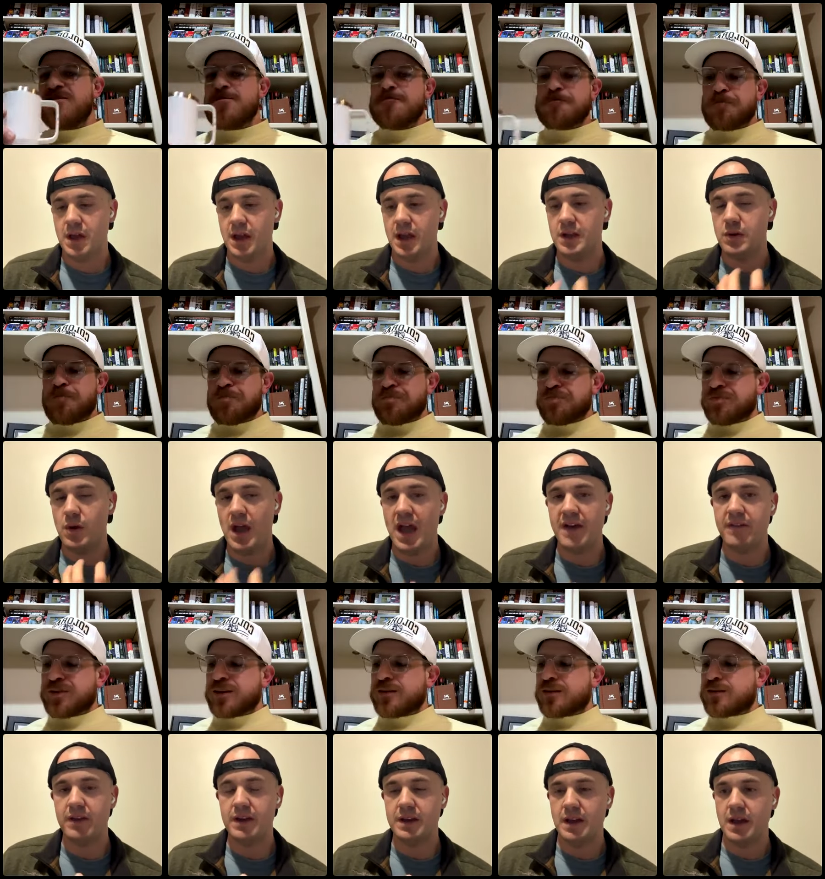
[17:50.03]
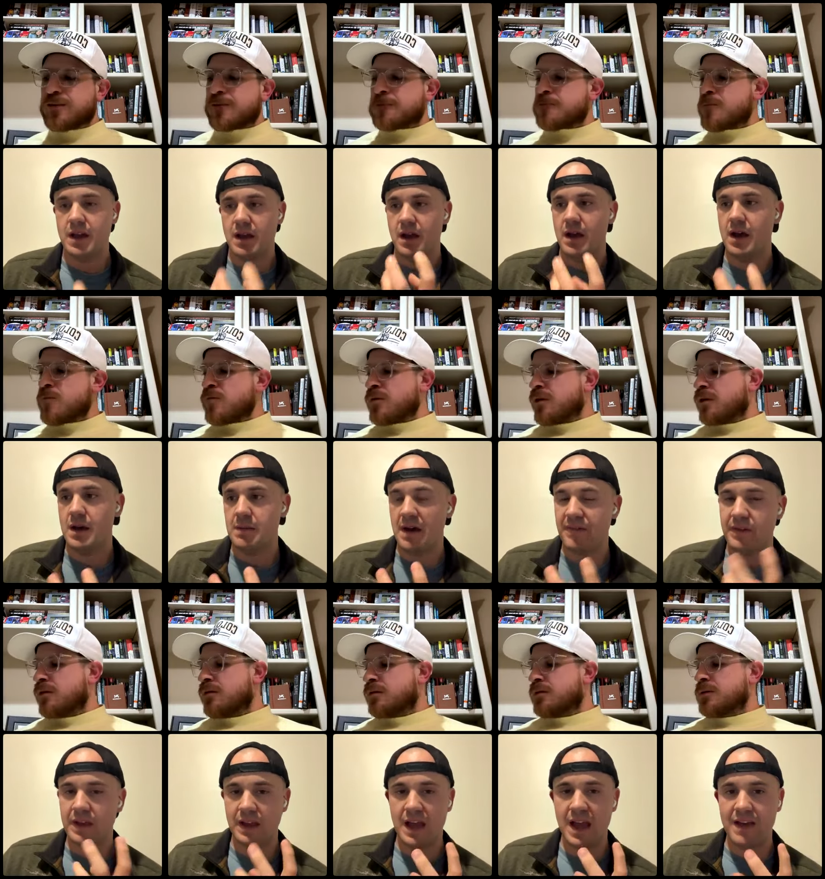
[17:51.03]
Speaker 1: and you have it, um, I feel
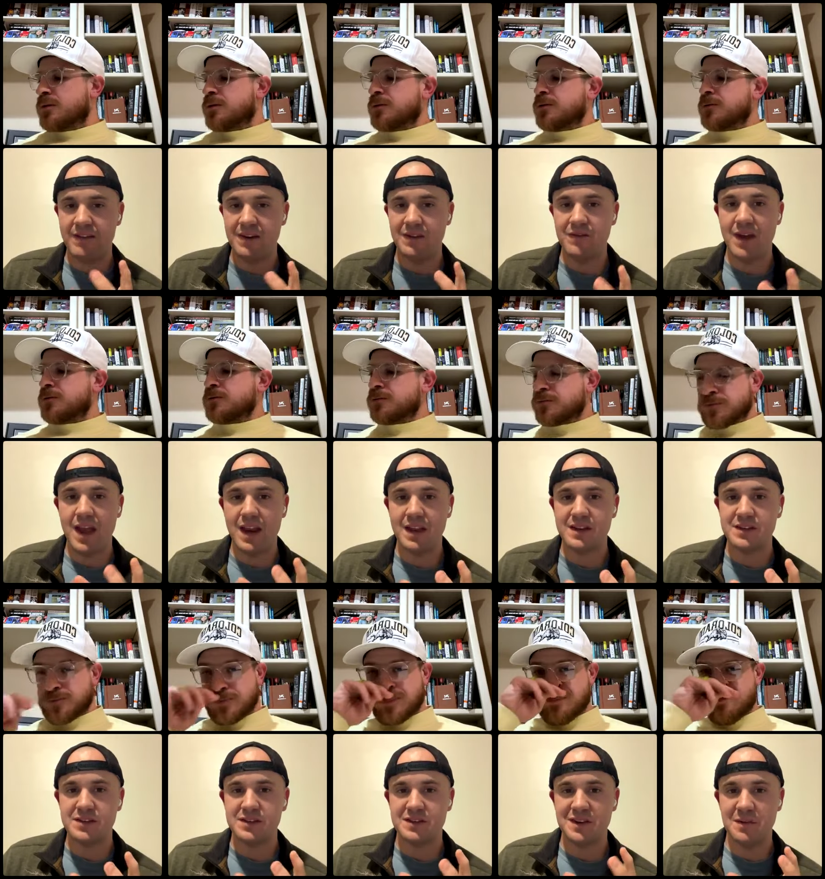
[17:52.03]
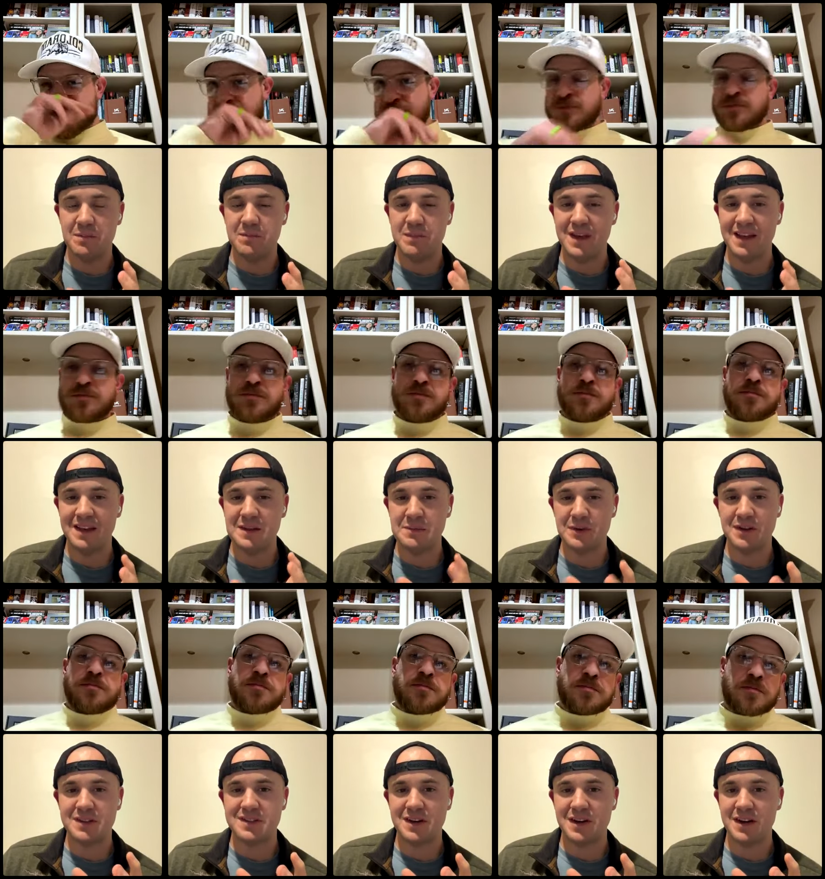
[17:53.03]
like I have an advantage of being in the
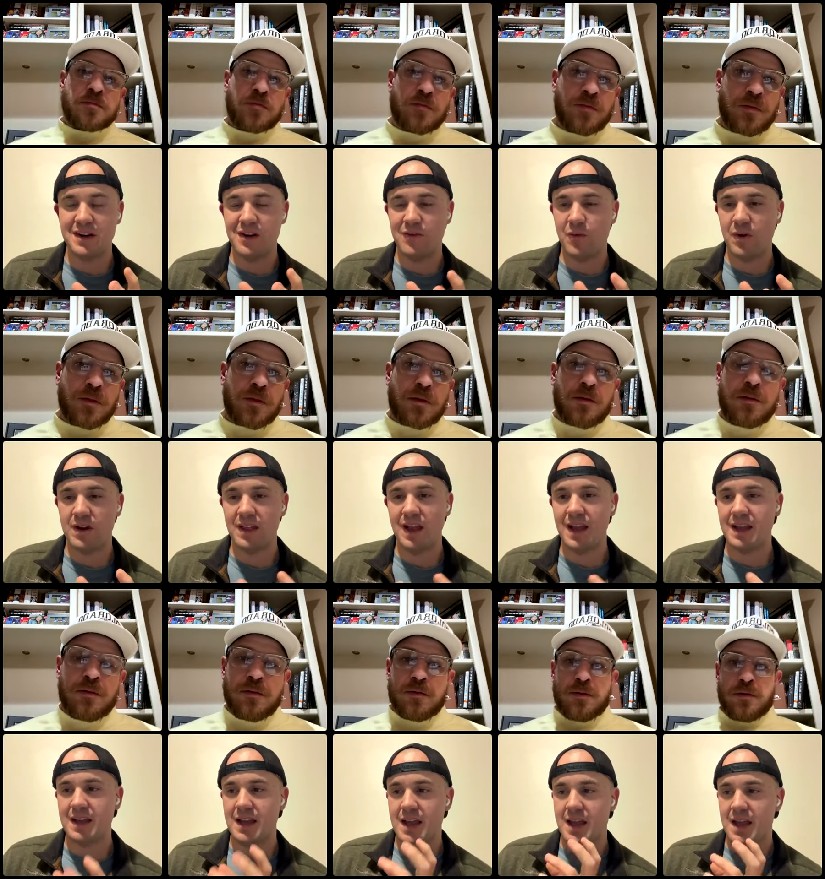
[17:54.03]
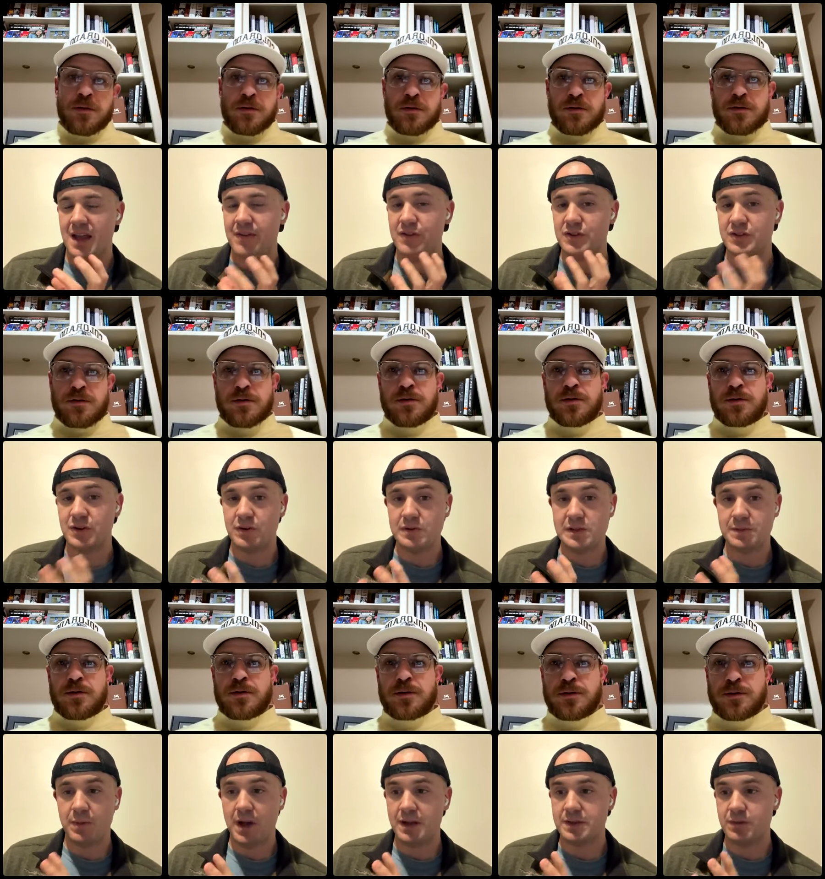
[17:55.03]
military of where like there's certain
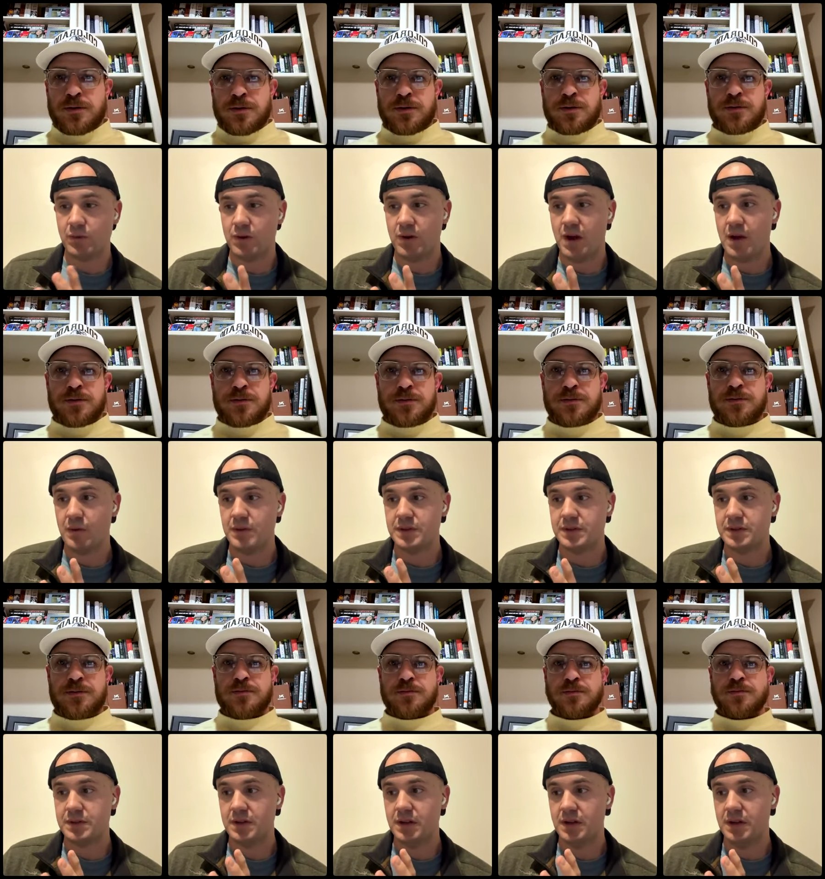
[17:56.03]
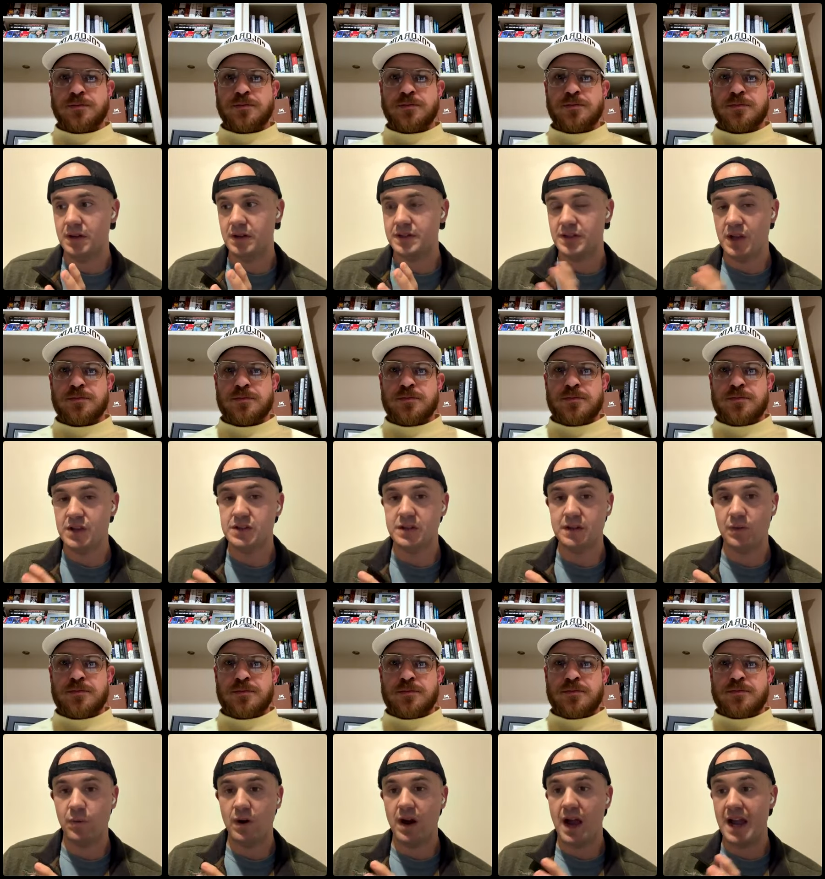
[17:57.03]
spots where I was uh, stationed
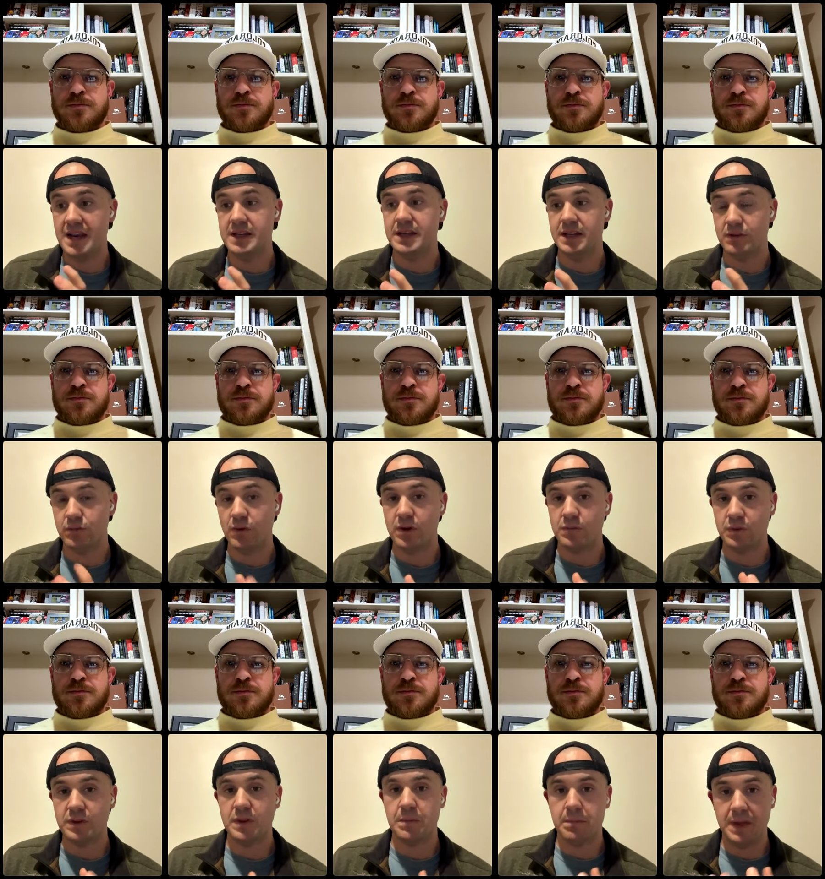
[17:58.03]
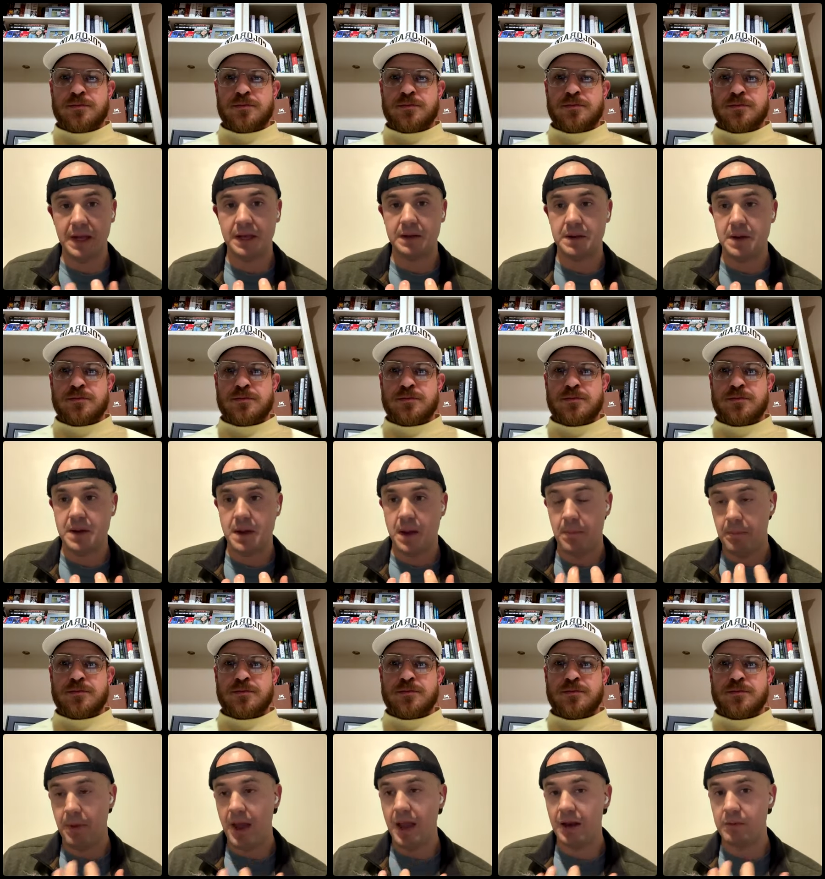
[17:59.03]
where I did run with the like a
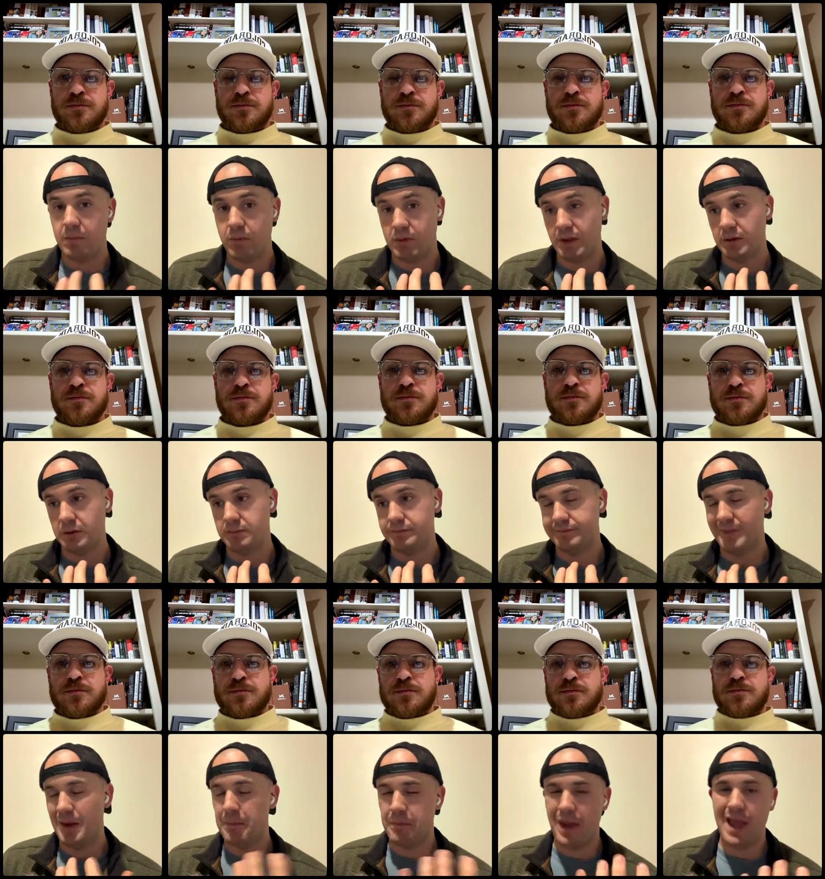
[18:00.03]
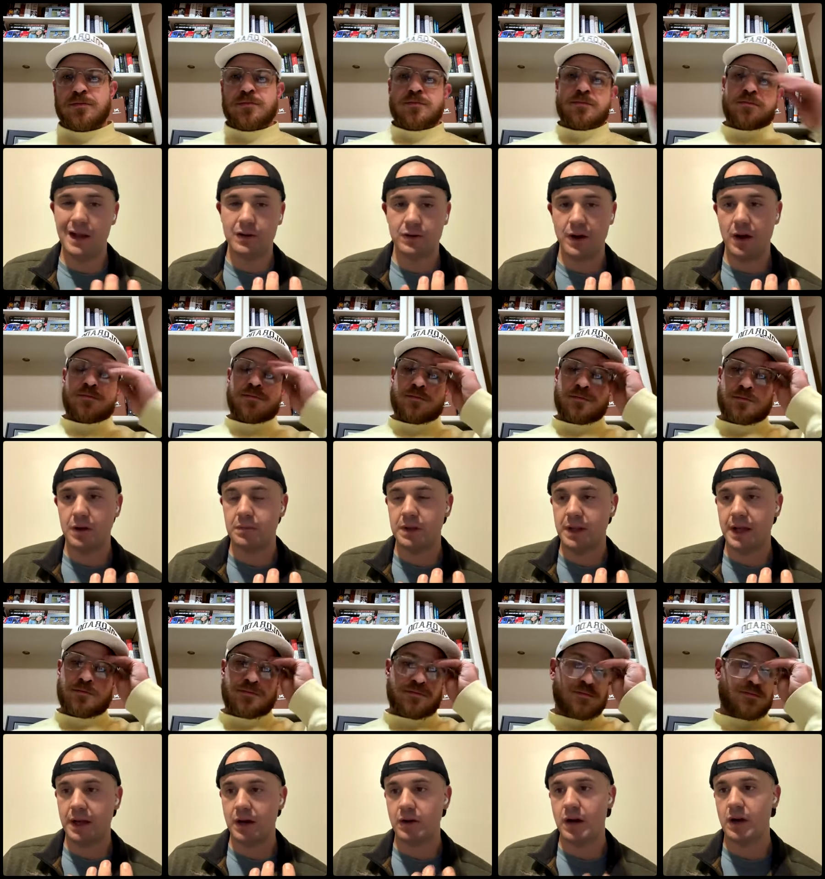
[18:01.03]
bad like a not bad crowd, but
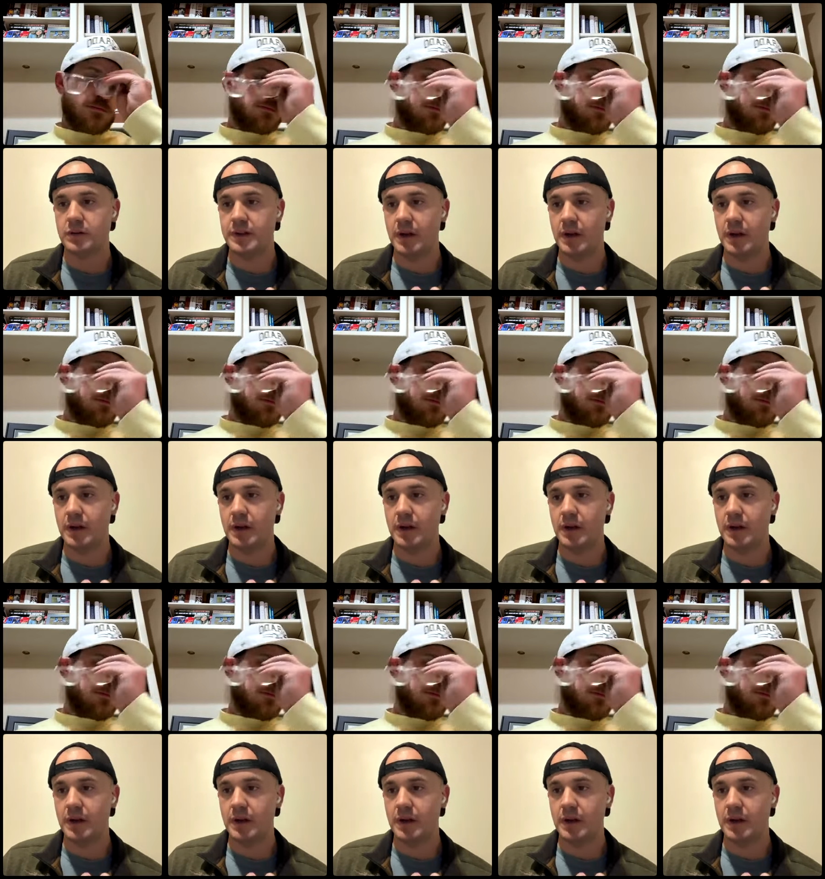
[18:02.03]
like a crowd